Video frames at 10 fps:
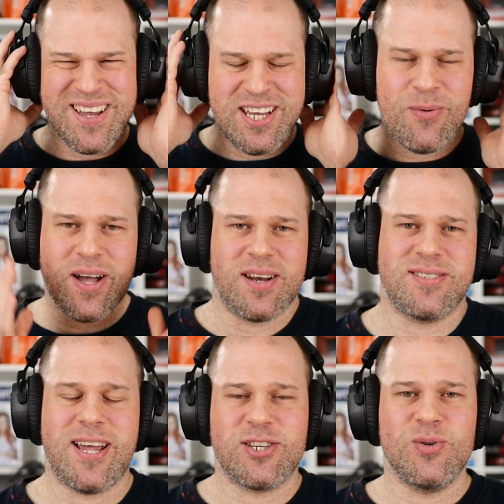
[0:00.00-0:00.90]
Here I gotta
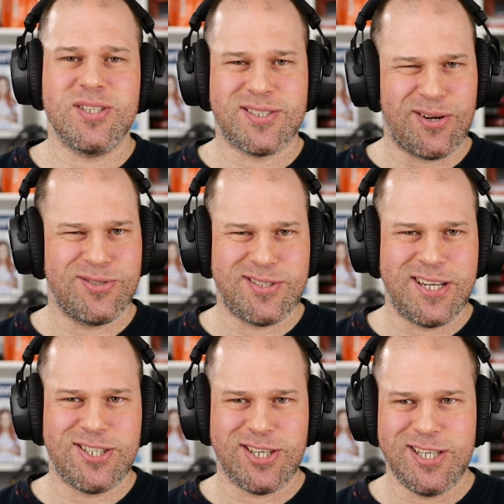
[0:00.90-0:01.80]
say, actually, the sound
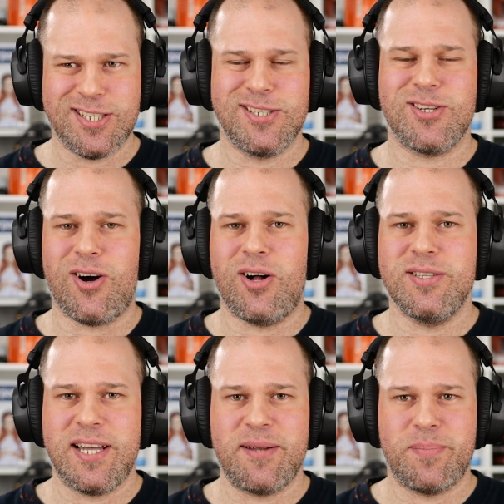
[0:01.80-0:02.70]
stage isn't all
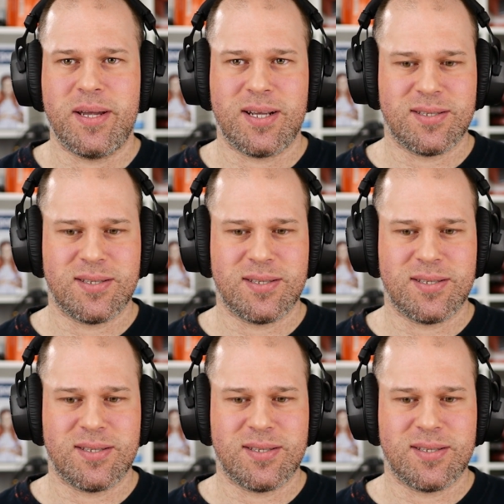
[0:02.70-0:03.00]
that big.